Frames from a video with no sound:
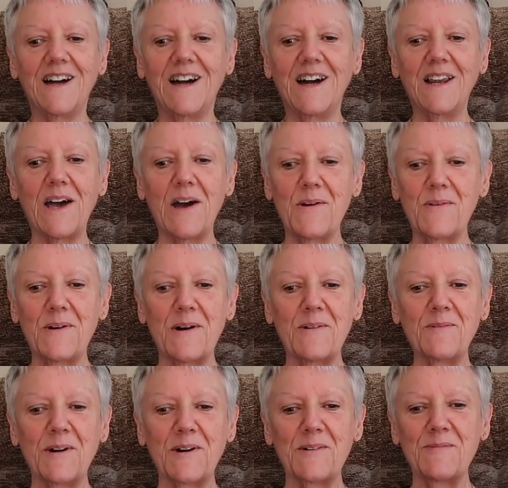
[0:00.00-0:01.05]
Hello and
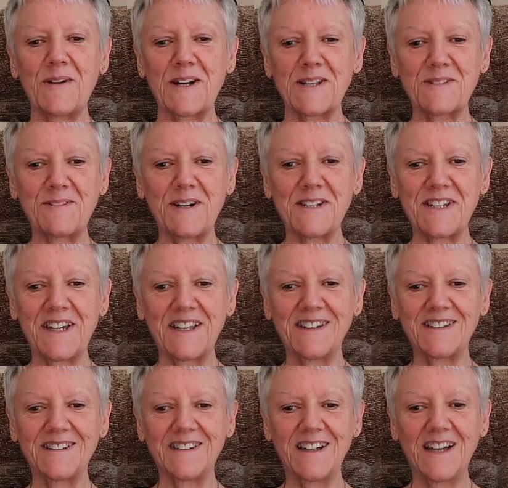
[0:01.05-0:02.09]
welcome back to my channel.